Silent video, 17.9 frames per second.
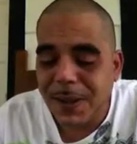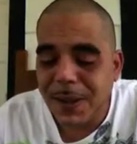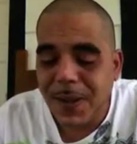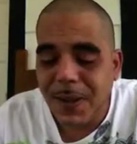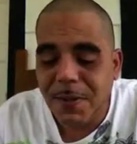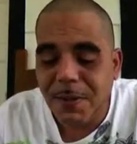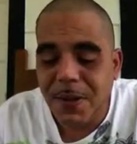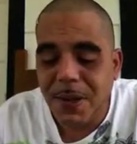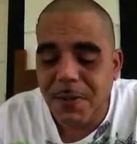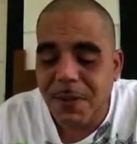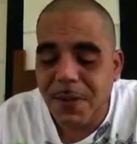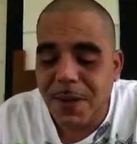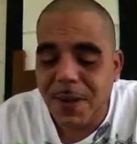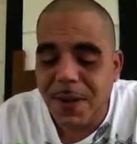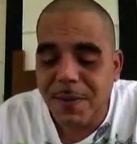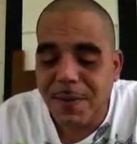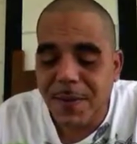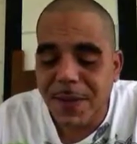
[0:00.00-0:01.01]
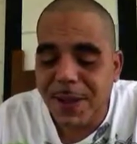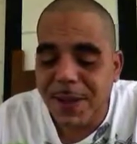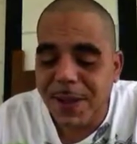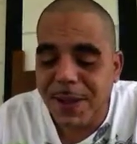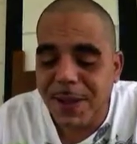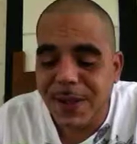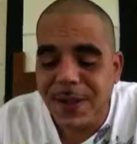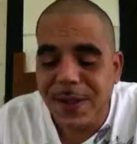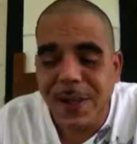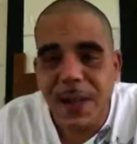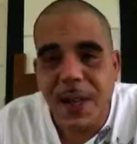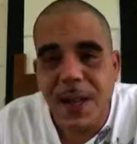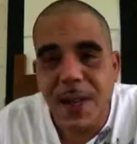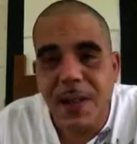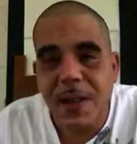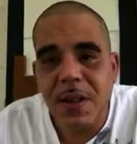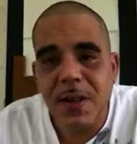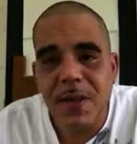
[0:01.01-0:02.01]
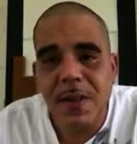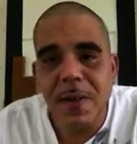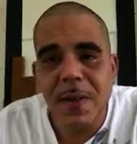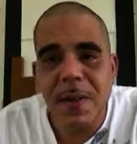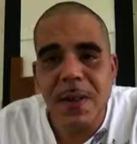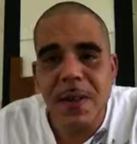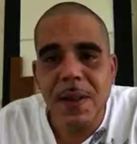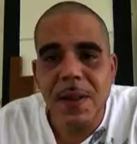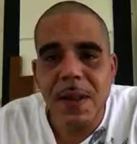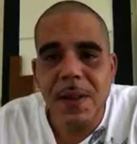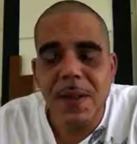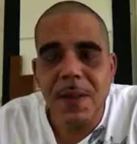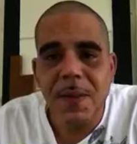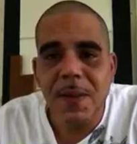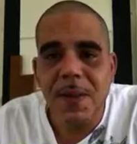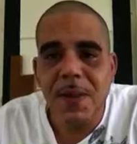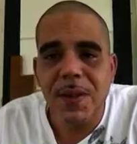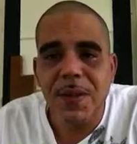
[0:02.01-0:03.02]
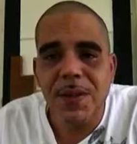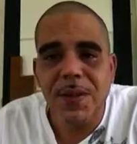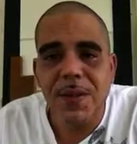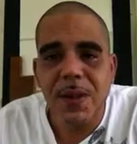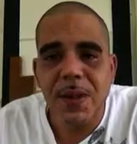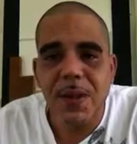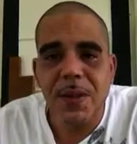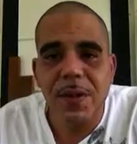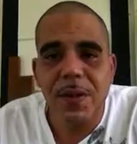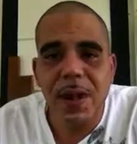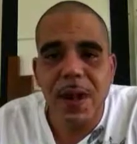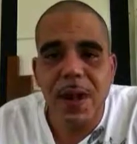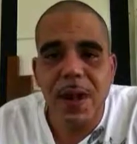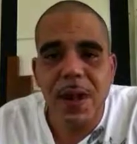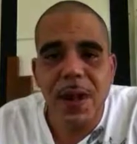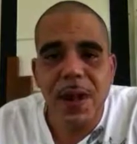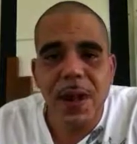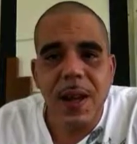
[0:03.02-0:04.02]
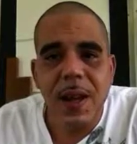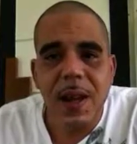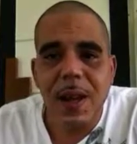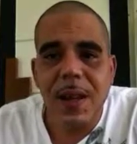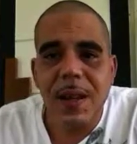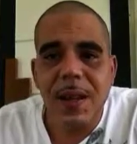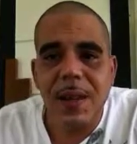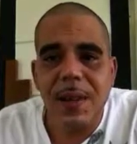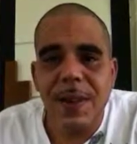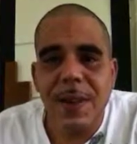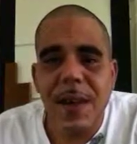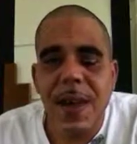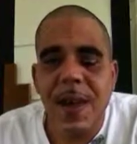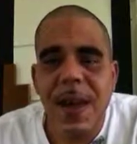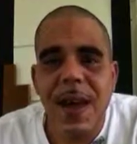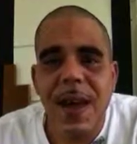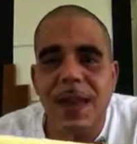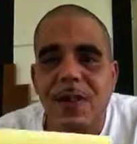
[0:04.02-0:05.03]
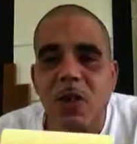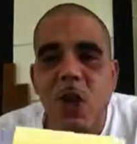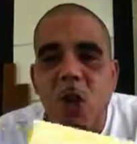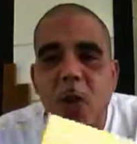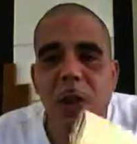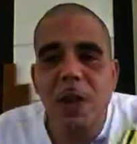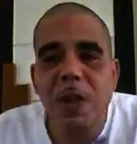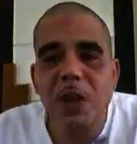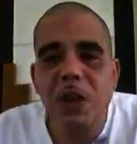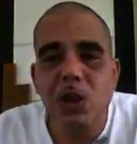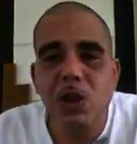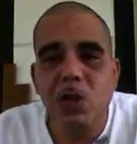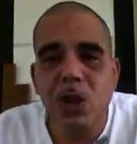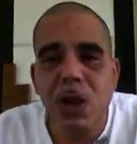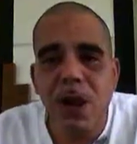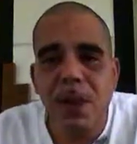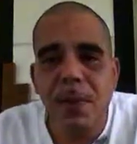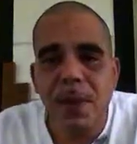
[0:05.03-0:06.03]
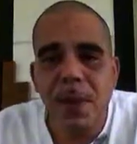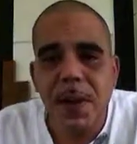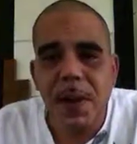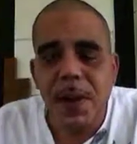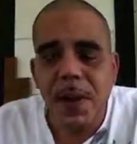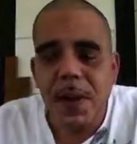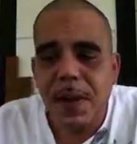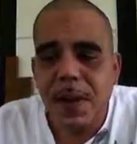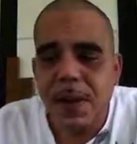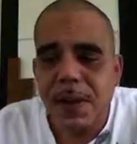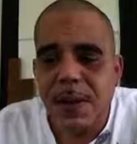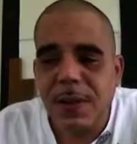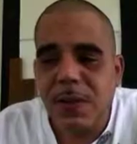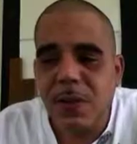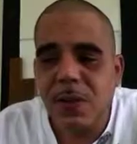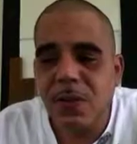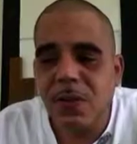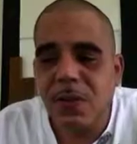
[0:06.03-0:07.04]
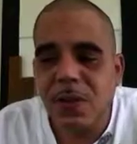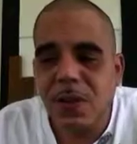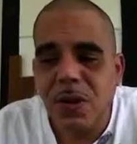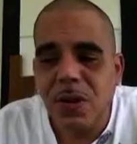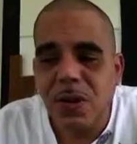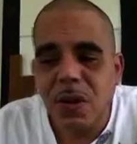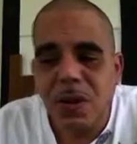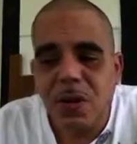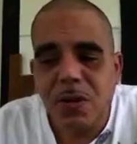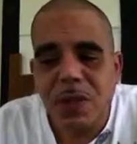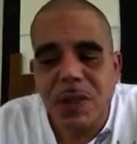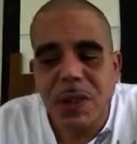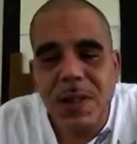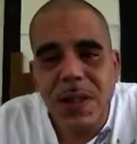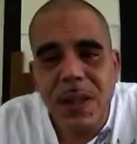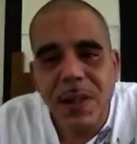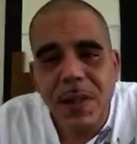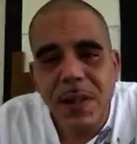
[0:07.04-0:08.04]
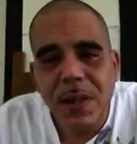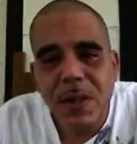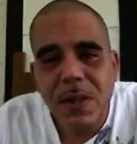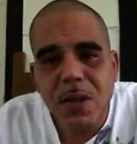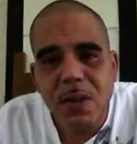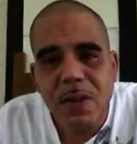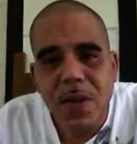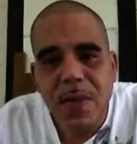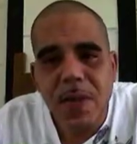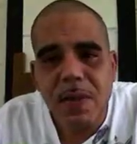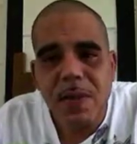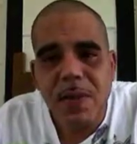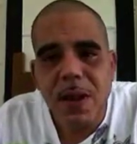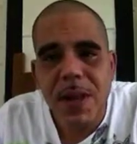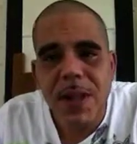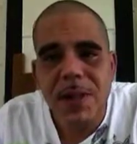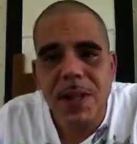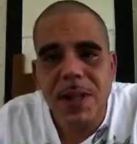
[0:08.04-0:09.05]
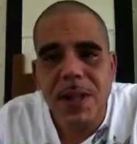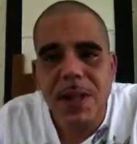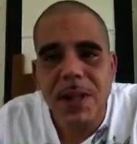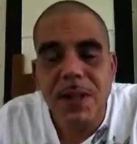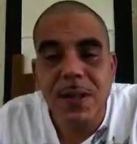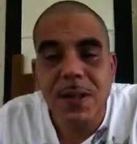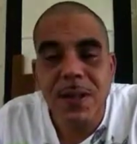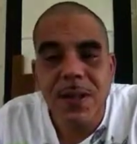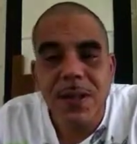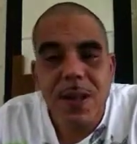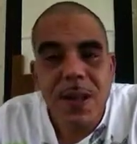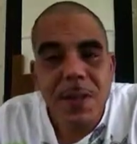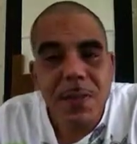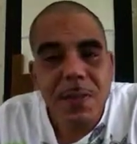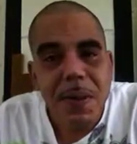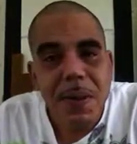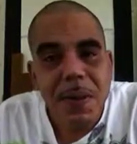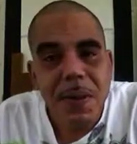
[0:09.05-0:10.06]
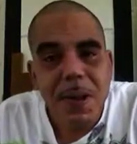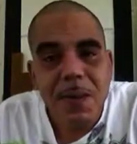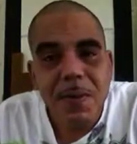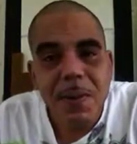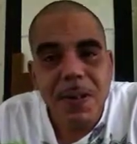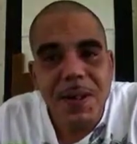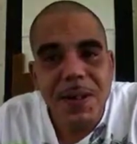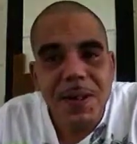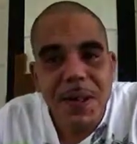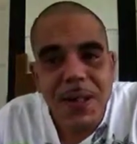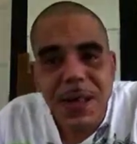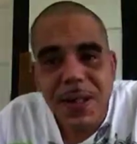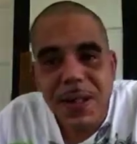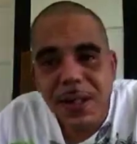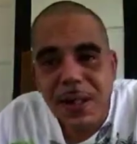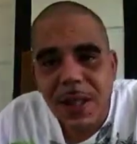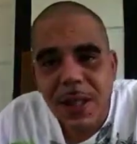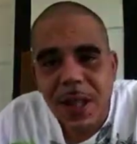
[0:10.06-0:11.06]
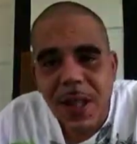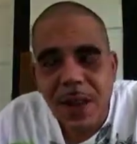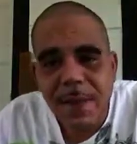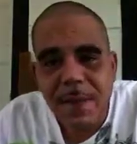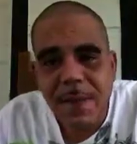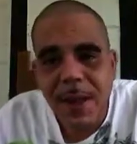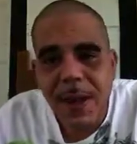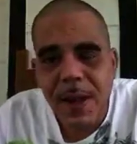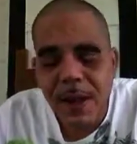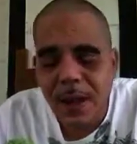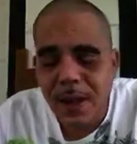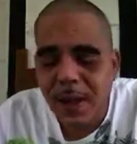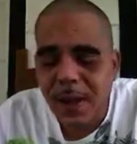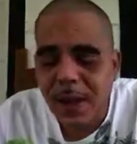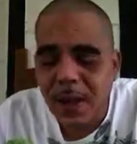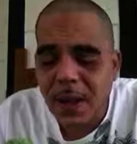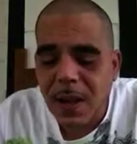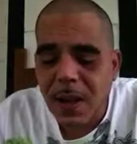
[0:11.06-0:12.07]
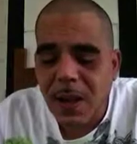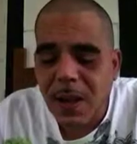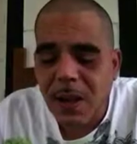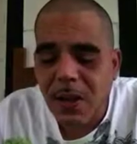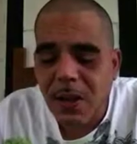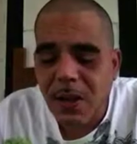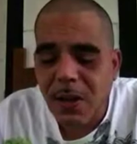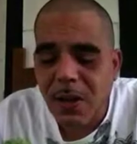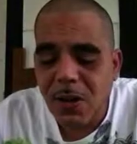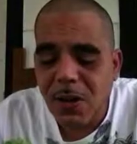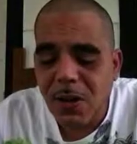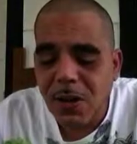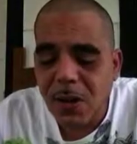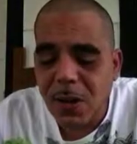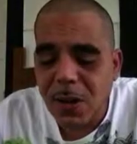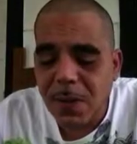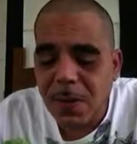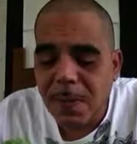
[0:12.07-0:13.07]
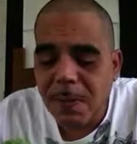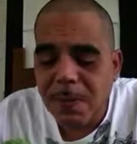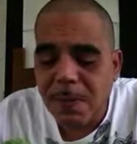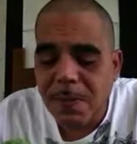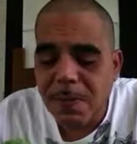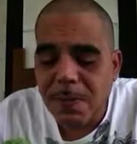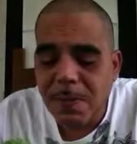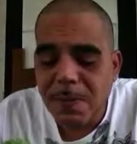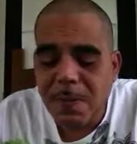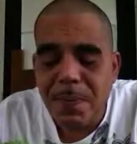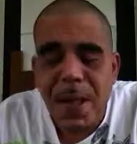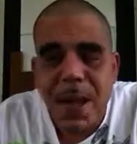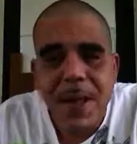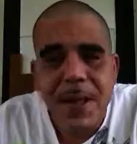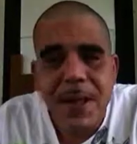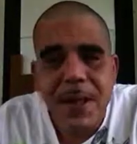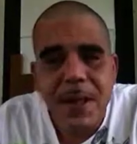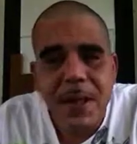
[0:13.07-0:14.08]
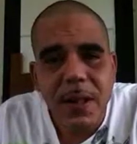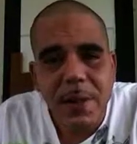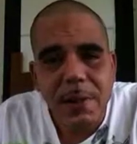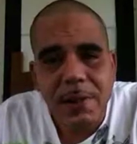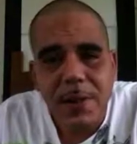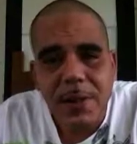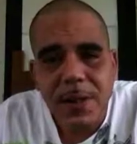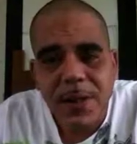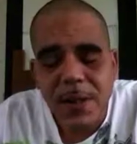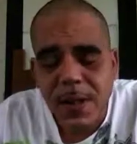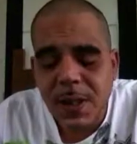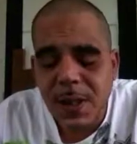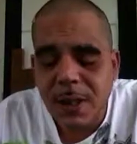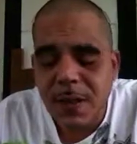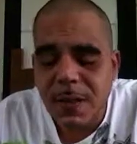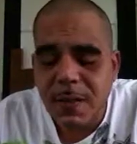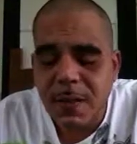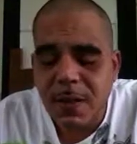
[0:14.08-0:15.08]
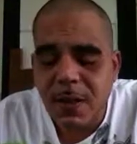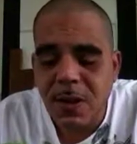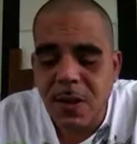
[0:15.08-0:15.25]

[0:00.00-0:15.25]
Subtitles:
Celebrate whatever it is that you feel as though that has opened you up to receiving new information and to becoming a change in life, and you know making a difference, and